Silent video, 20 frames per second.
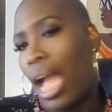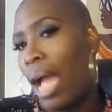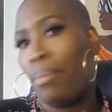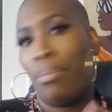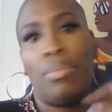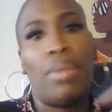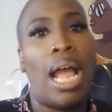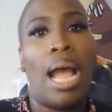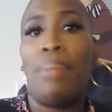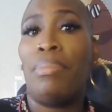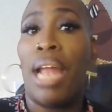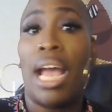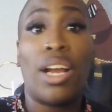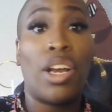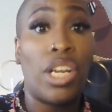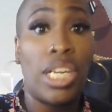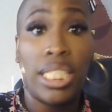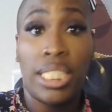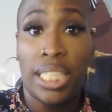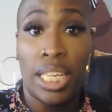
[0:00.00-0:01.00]
I'm
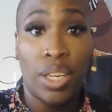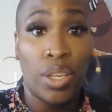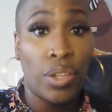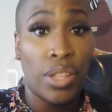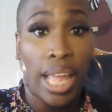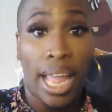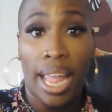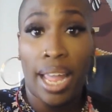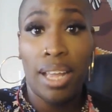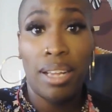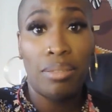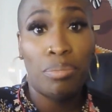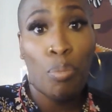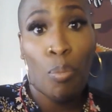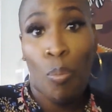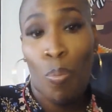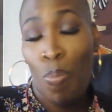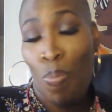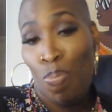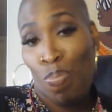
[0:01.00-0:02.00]
not going to sell that.
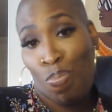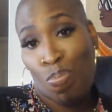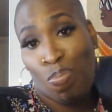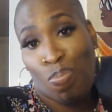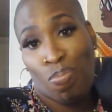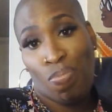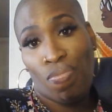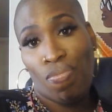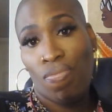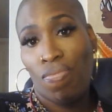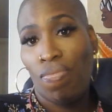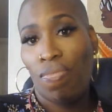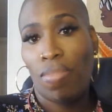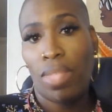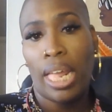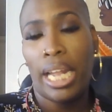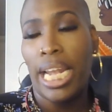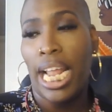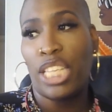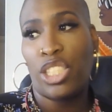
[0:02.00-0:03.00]

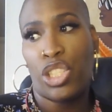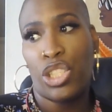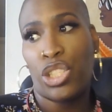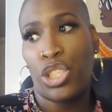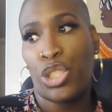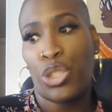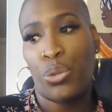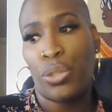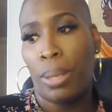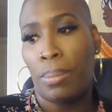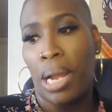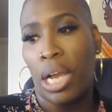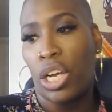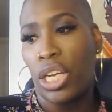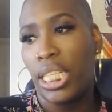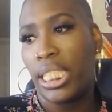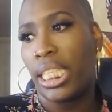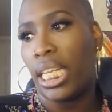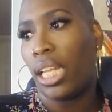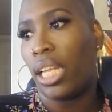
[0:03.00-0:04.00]
And that's just the truth. I'm not
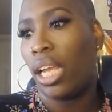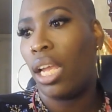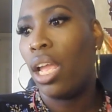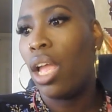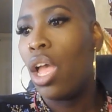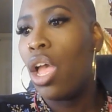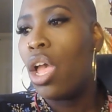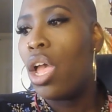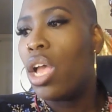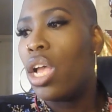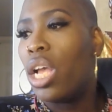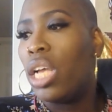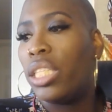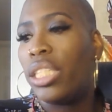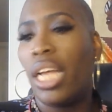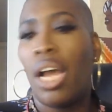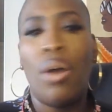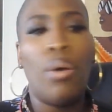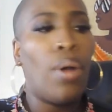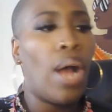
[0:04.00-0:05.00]
going to sell it.
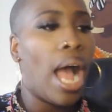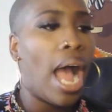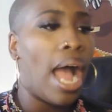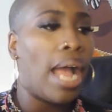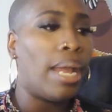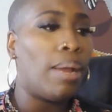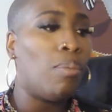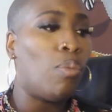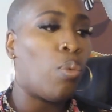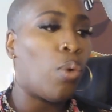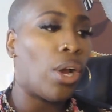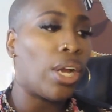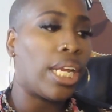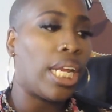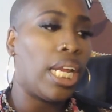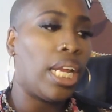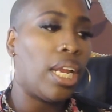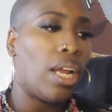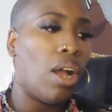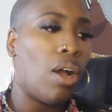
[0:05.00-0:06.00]
So I am
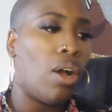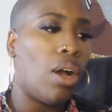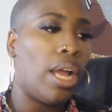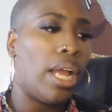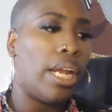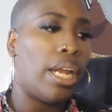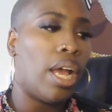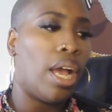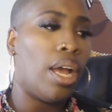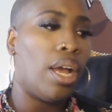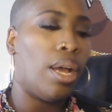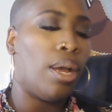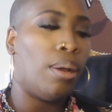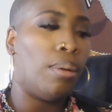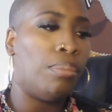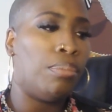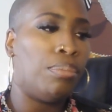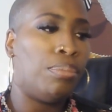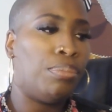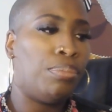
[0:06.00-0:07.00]
working
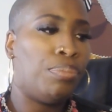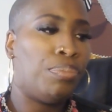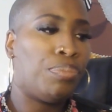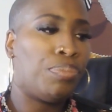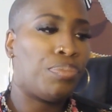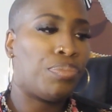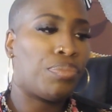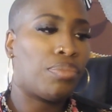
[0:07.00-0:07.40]
on